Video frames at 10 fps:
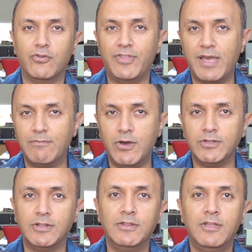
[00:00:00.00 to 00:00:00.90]
on that
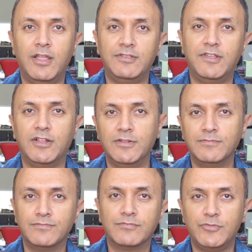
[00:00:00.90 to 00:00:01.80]
model until
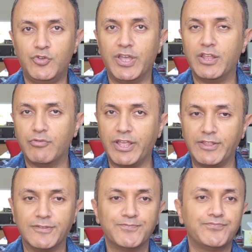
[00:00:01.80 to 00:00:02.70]
you get it
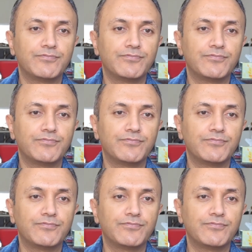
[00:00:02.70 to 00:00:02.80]
right.